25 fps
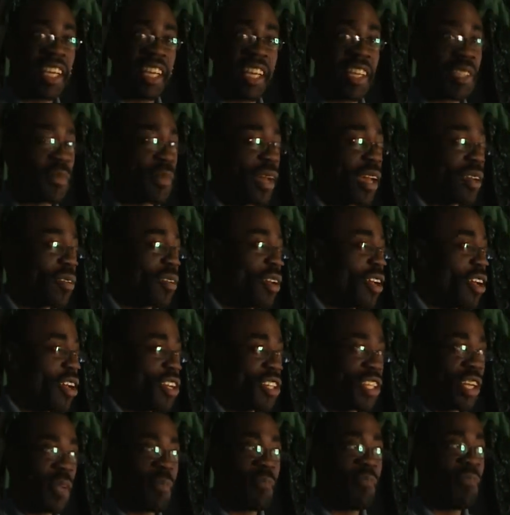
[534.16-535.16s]
she is, man.
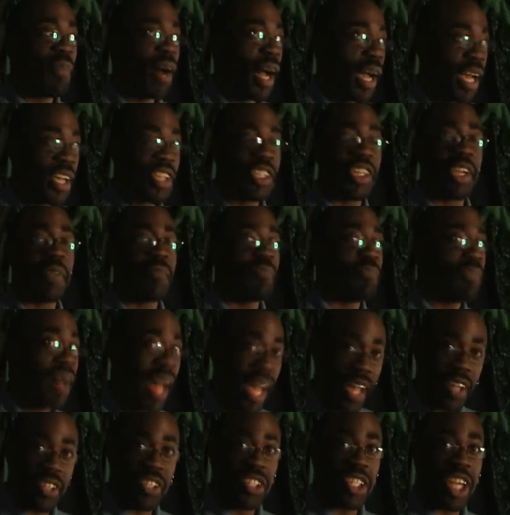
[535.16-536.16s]
She but she
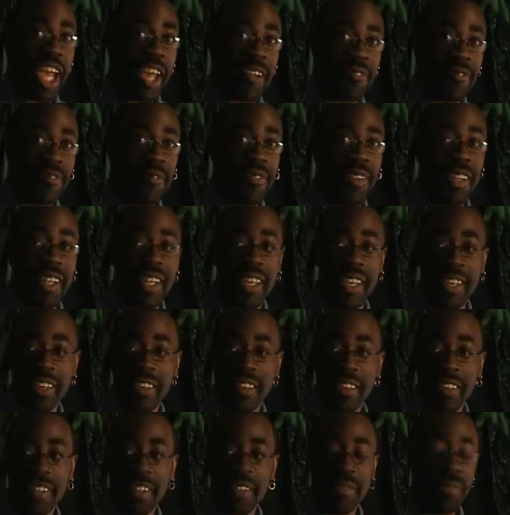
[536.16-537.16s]
battered Jan Finney.
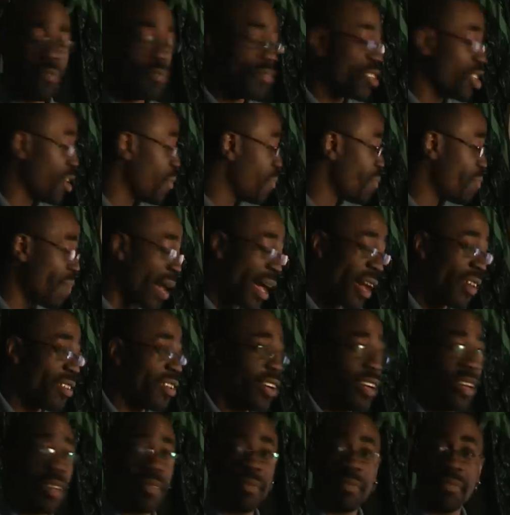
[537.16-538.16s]
She
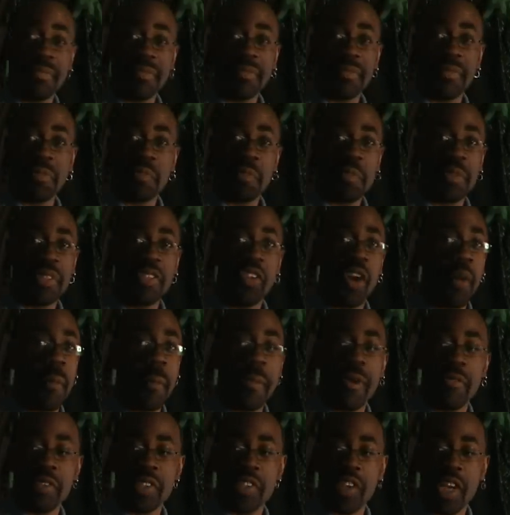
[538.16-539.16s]
battered her.
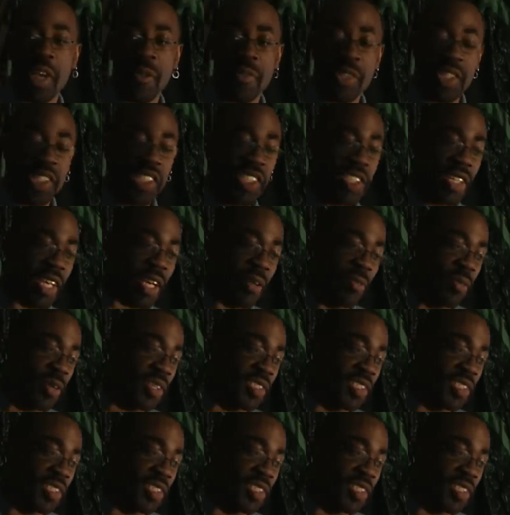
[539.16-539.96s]
Not it was it was it